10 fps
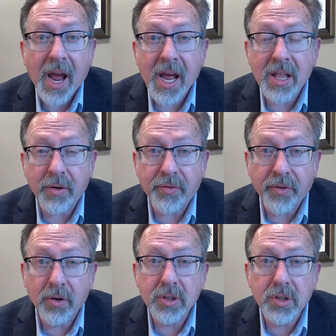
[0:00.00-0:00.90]
and the
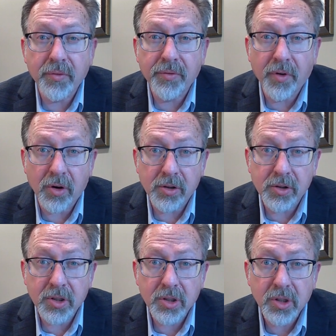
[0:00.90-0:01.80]
first
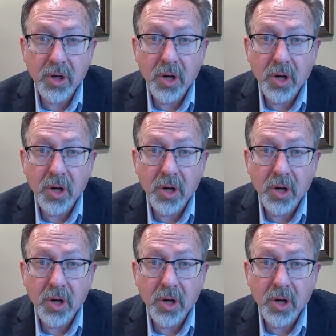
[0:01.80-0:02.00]
verse